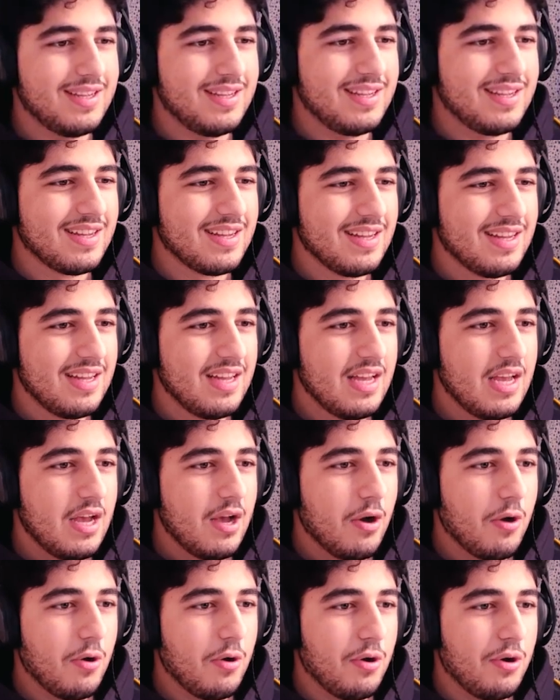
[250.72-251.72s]

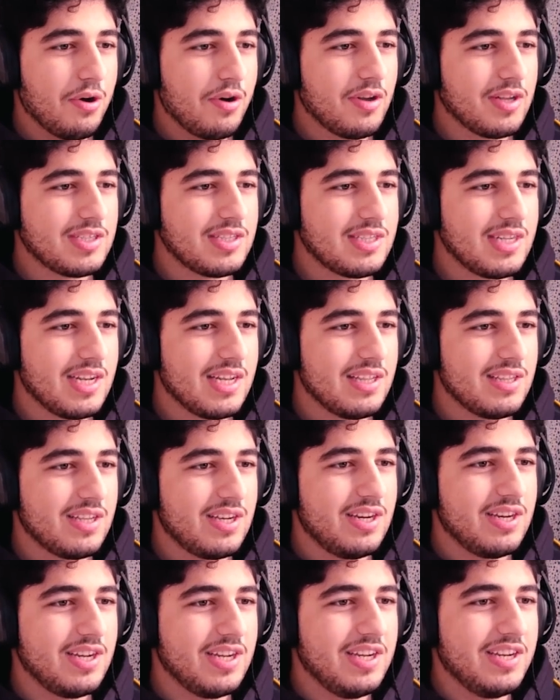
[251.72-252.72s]
Oh, it's
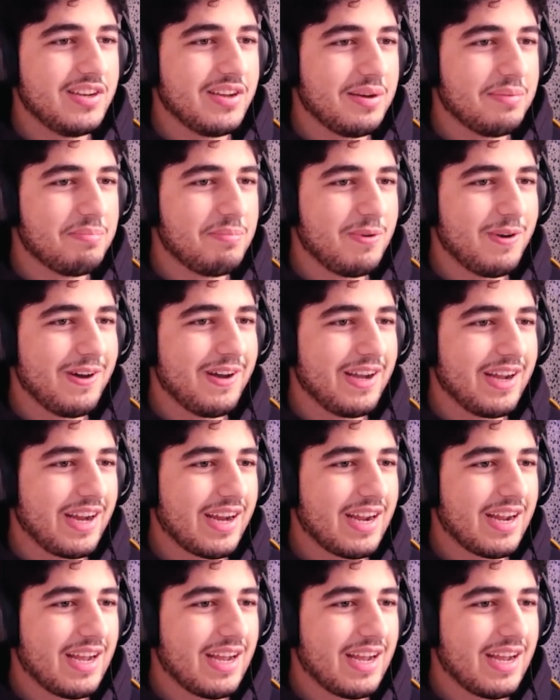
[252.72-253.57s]
Slendrina bug.